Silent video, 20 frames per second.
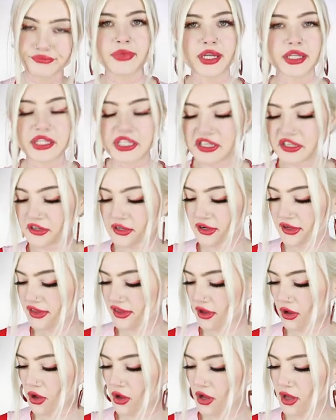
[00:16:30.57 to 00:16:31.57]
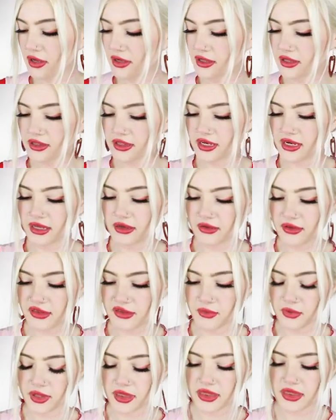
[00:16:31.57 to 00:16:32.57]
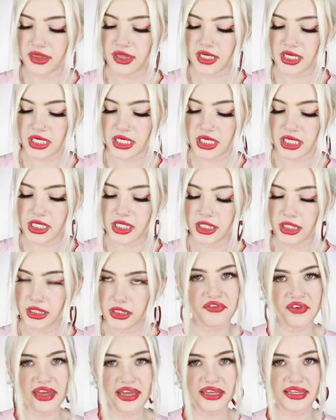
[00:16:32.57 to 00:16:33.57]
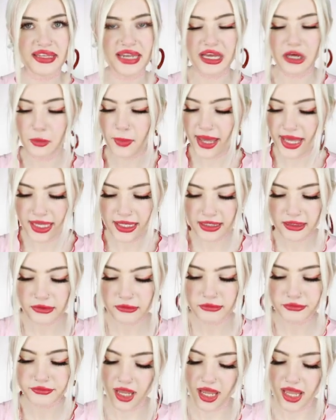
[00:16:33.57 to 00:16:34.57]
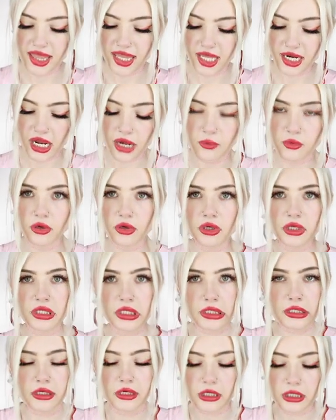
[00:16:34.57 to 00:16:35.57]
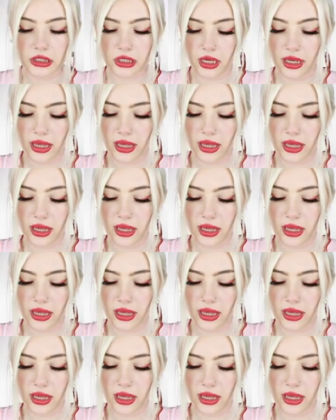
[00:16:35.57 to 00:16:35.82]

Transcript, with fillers: glitters on the nails with the fake nail bed, and then I will clear